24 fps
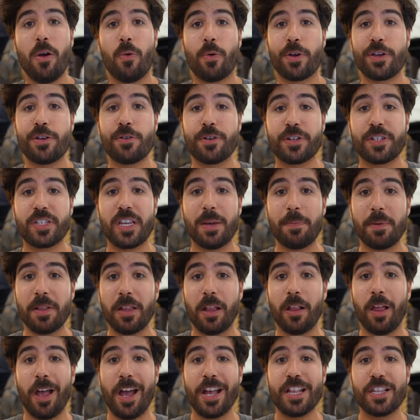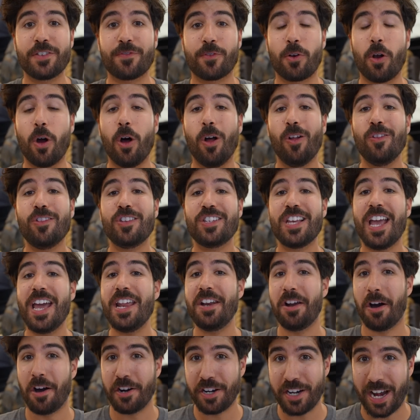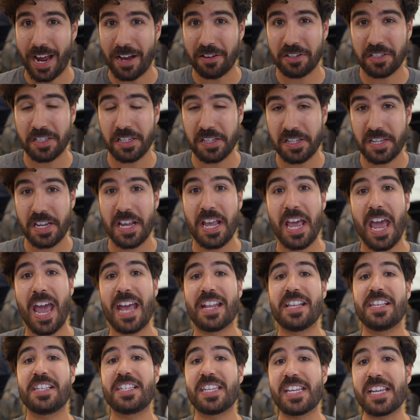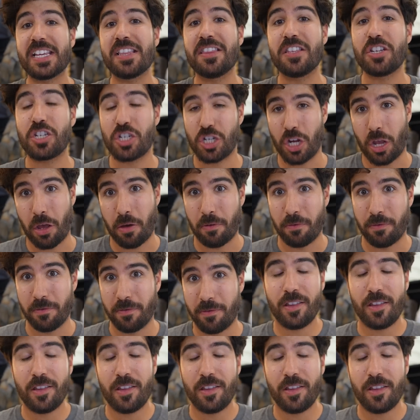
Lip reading: where you are skipping the lines for all 10 haunted houses and seeing the show.